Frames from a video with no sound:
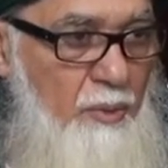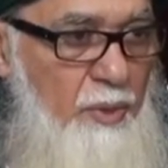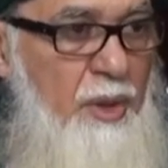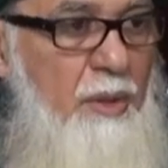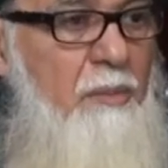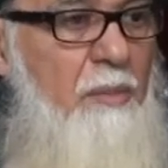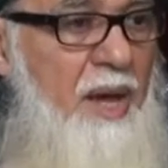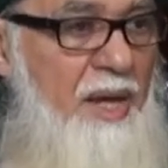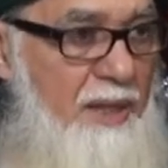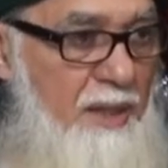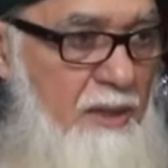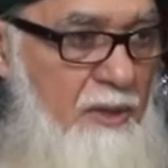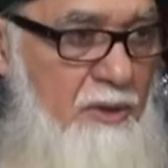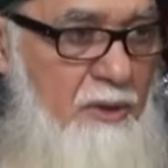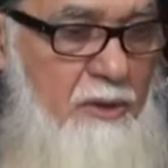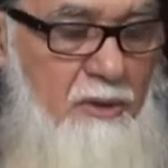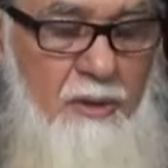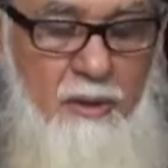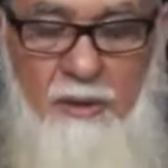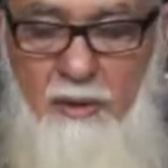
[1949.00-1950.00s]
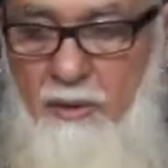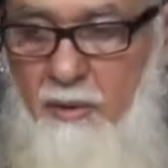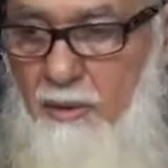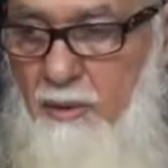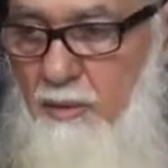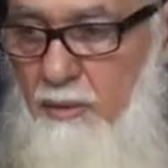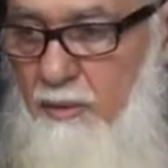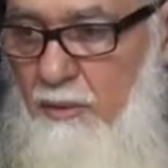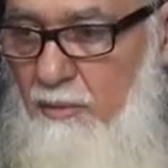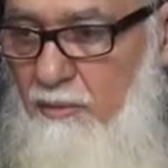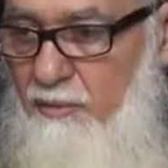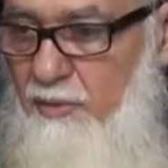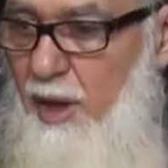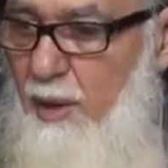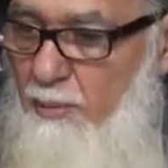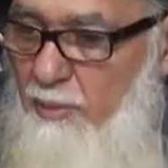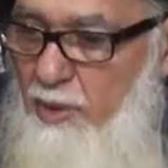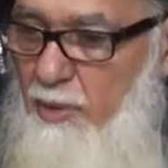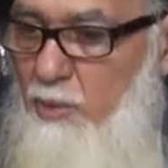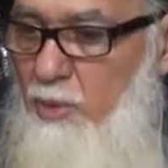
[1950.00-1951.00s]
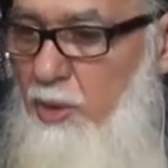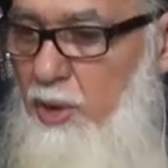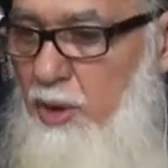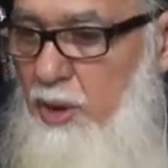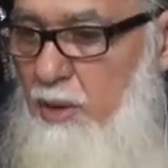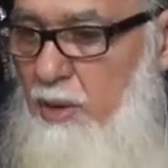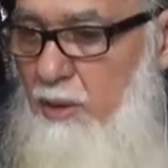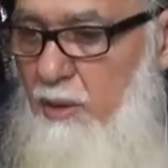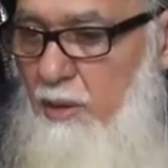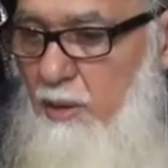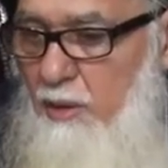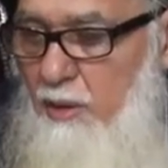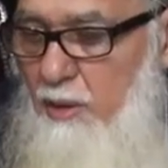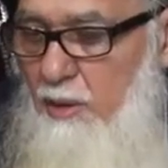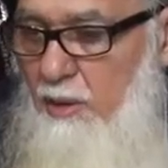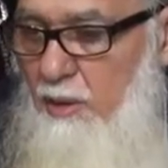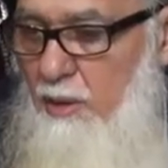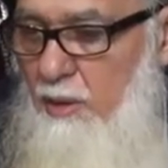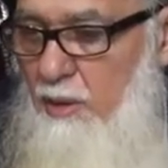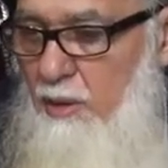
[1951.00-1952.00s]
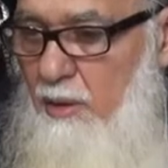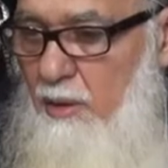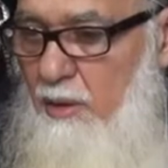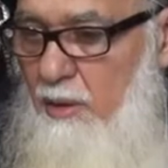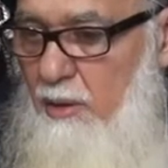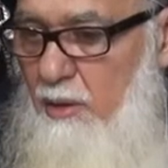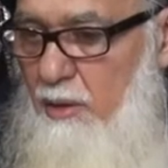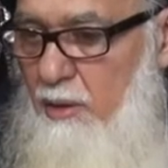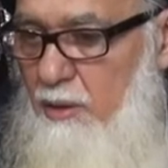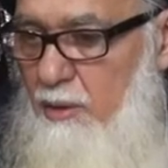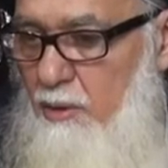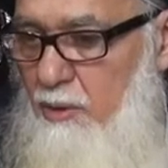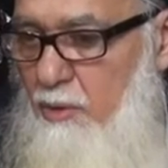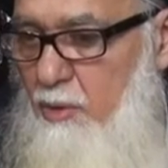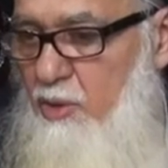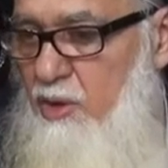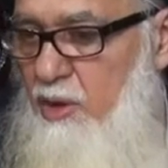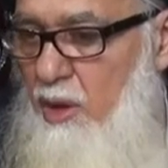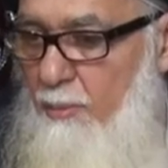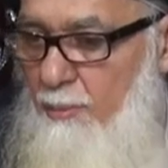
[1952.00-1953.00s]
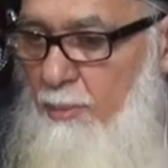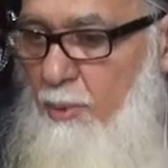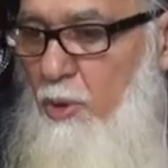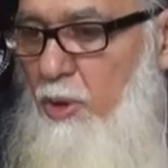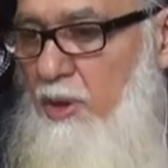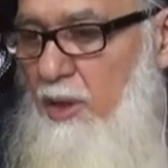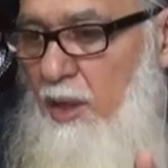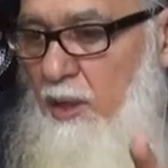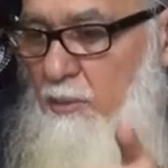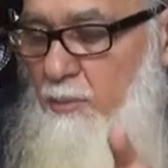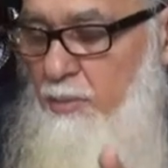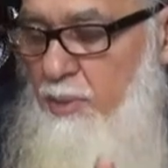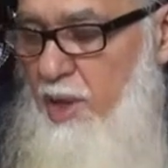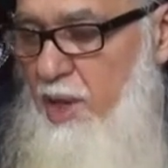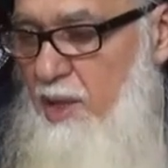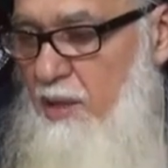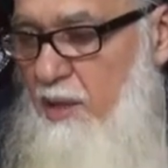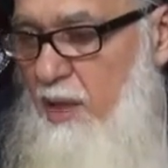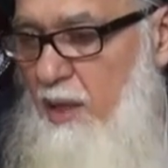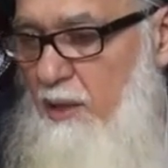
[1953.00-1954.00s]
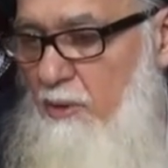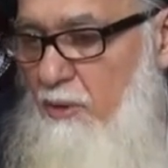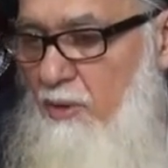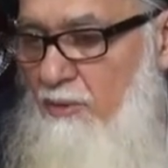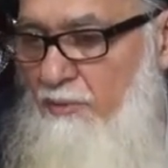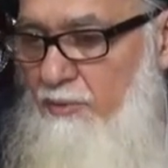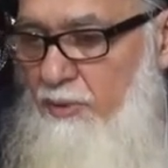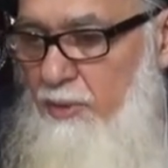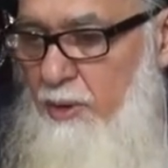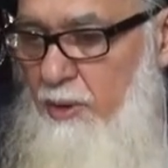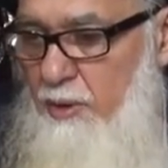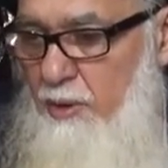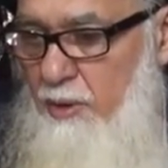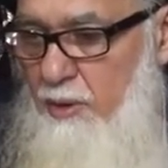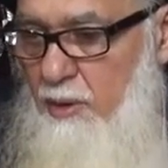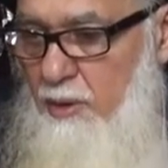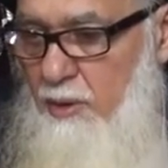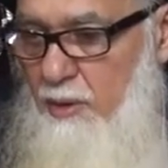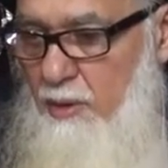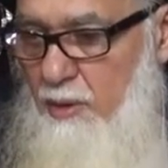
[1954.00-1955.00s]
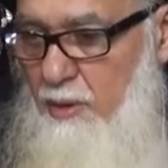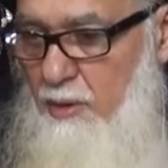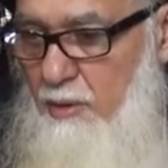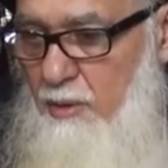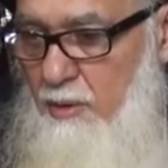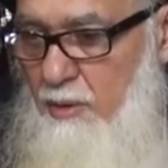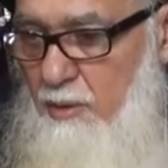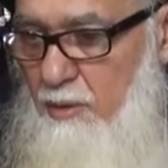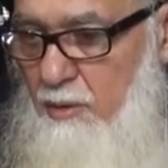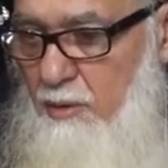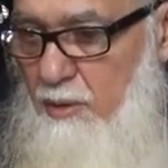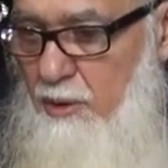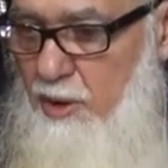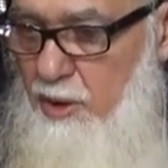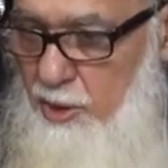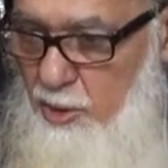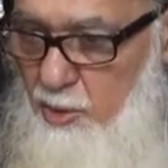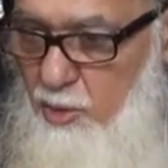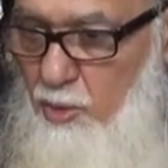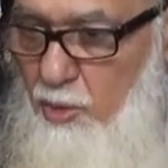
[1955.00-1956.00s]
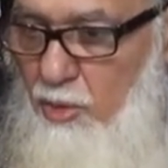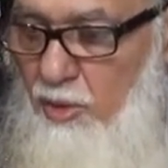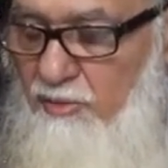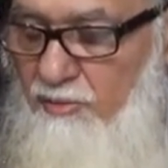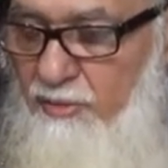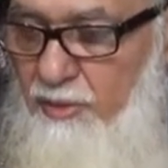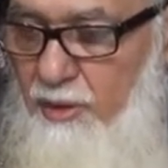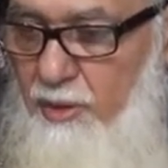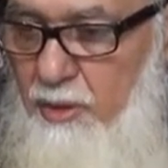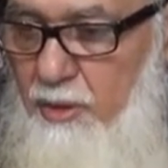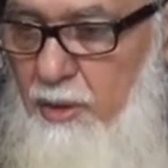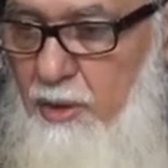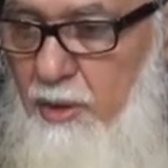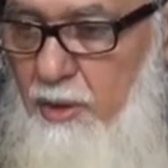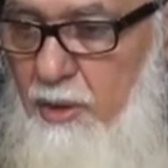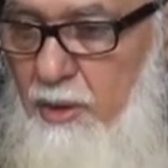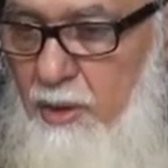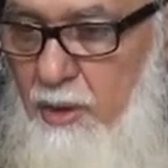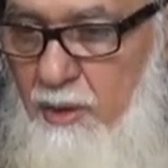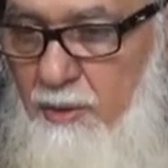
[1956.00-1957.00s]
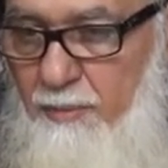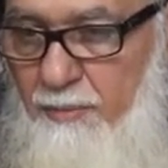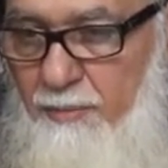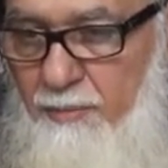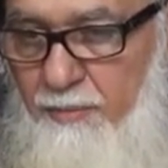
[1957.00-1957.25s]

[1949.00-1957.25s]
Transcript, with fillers: We managed from the Murids to support and pay that conference, these two conferences.